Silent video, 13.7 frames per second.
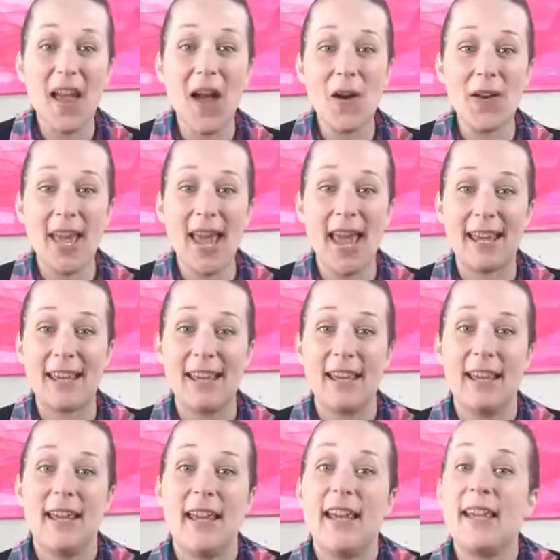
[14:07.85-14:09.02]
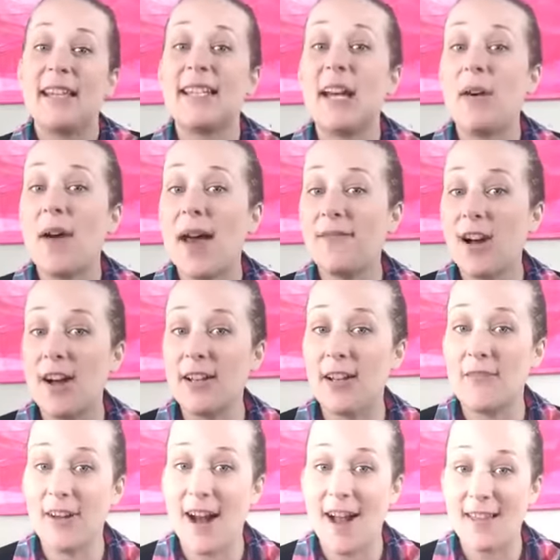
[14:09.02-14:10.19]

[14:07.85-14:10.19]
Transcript: Okay, so I've gone over